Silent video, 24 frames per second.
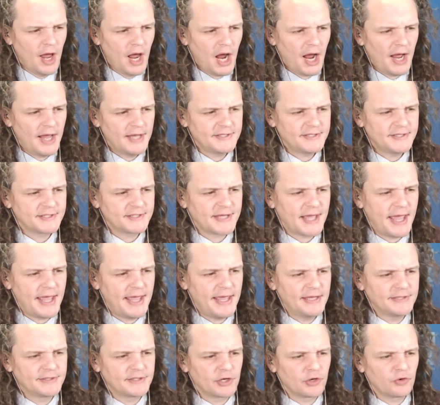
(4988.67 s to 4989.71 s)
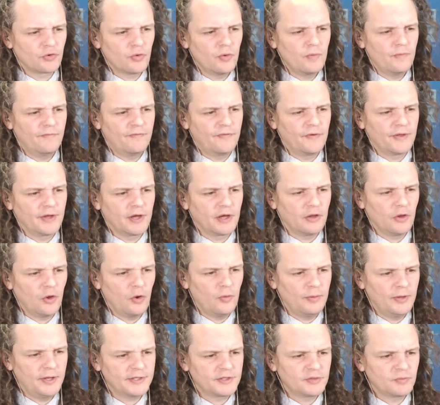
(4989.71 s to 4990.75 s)
ISIS-K is a group for the
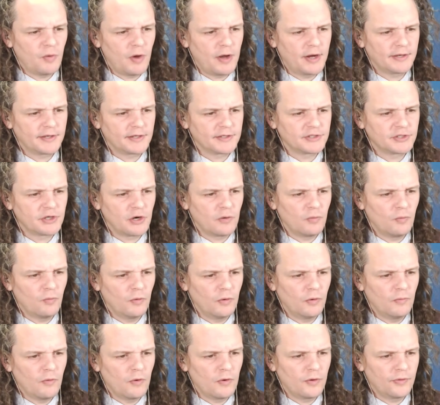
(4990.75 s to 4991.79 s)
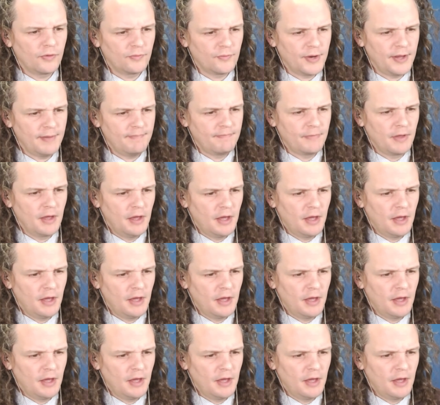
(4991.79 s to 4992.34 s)
globalists wanting to start World War III